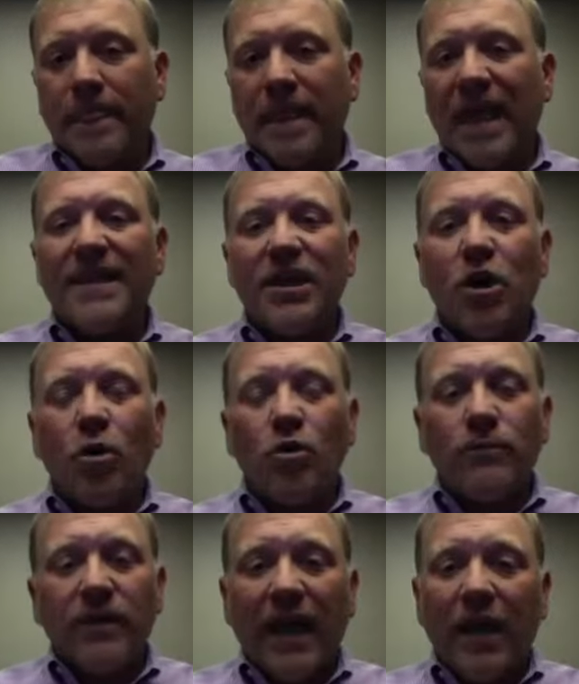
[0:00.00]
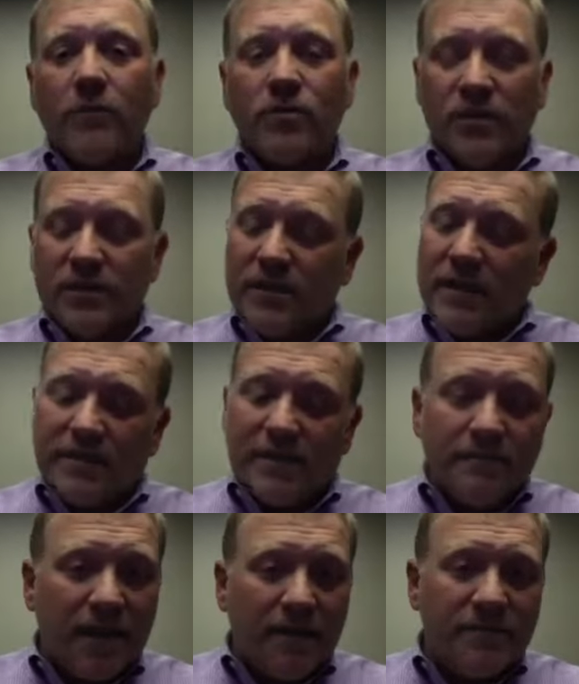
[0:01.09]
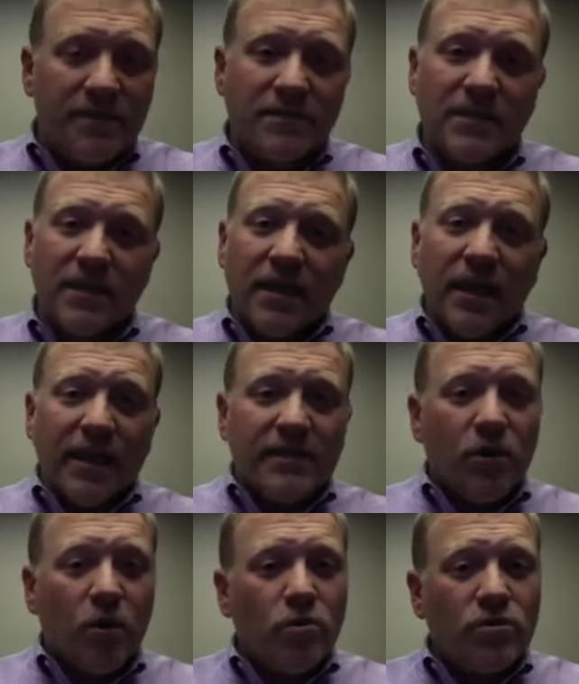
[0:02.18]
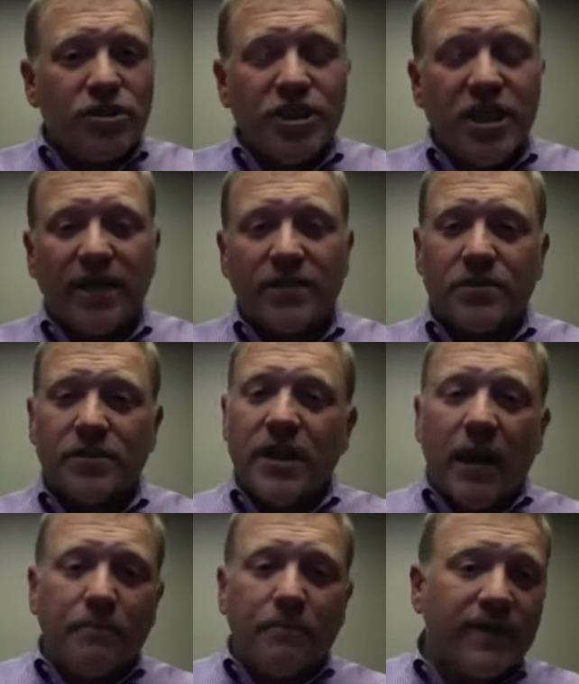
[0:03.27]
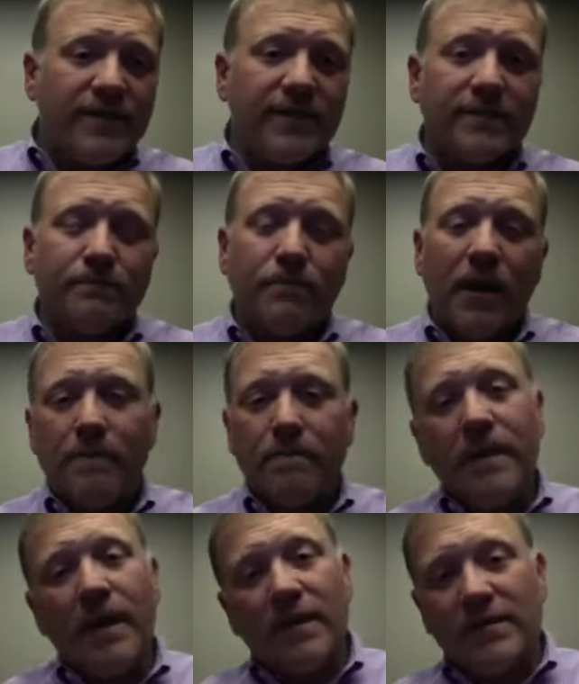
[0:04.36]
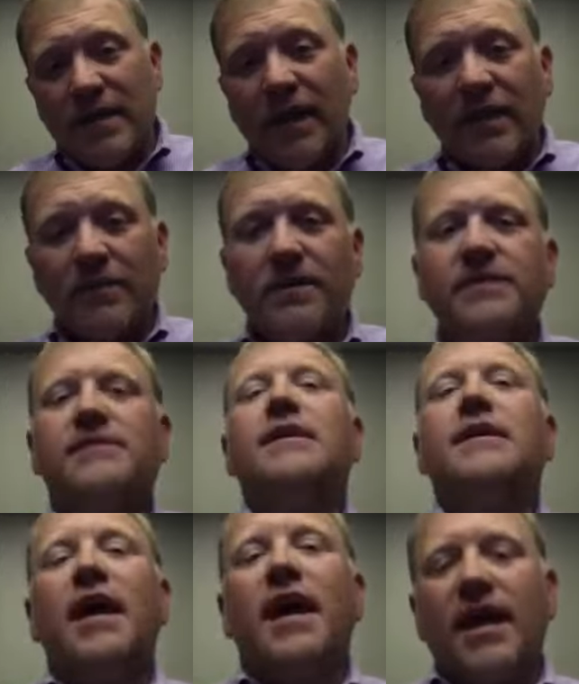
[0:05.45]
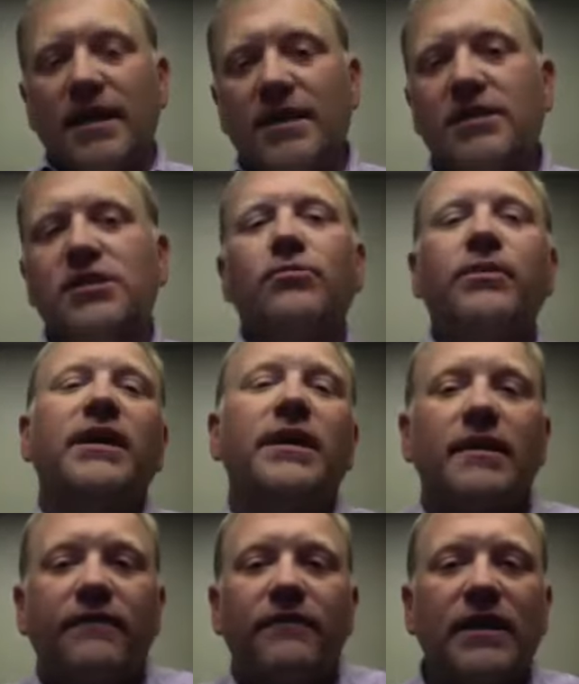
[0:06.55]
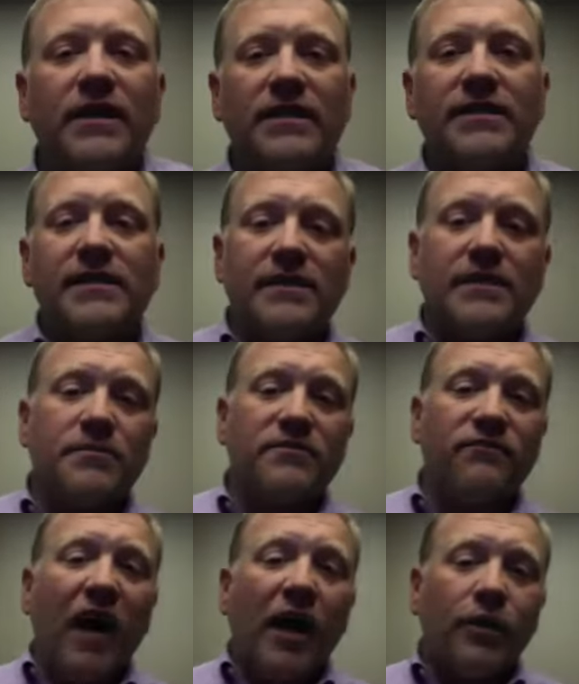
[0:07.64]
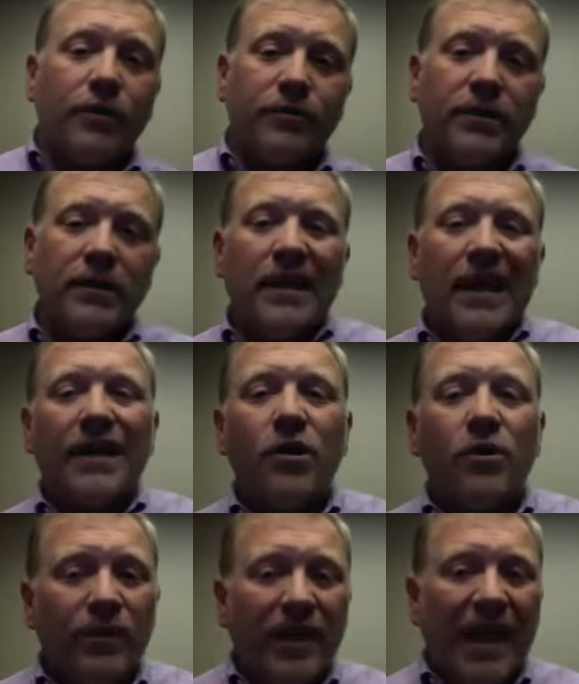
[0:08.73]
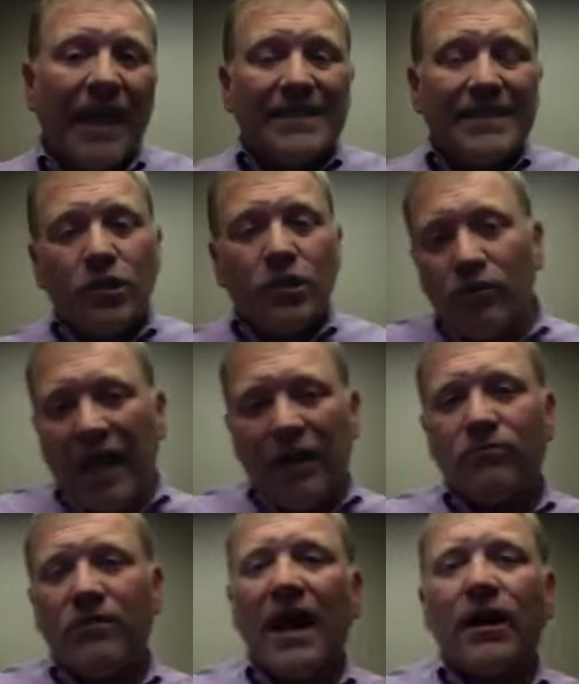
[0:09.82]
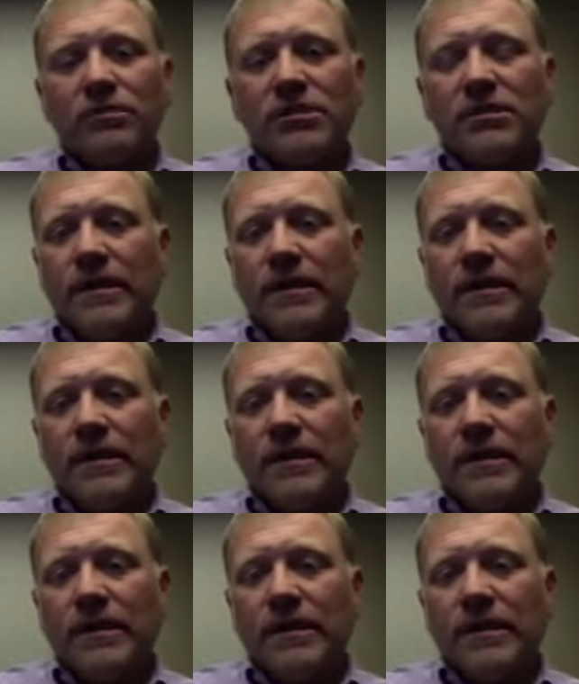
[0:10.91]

and then holding them accountable. And sometimes it's holding checks and not processing documents until we get the systems followed. I know we hate to go that route.